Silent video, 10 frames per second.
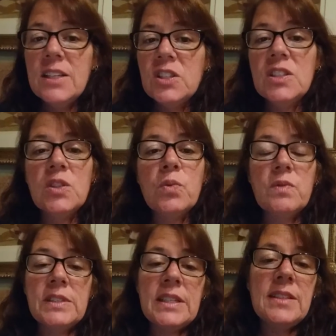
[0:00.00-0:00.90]
just
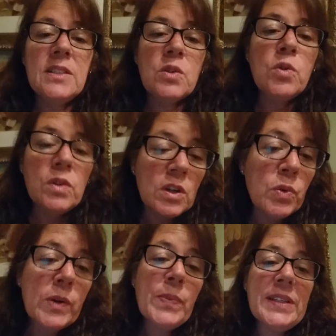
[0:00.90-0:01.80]
send us a
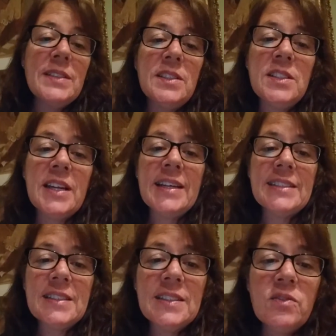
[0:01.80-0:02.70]
quick message and
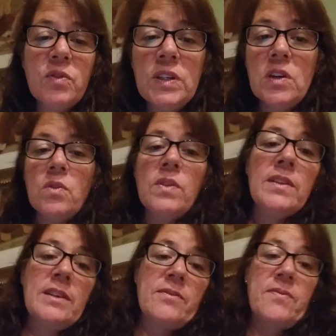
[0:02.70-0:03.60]
ask us if we know
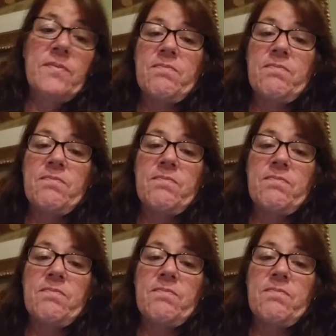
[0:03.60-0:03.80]
if,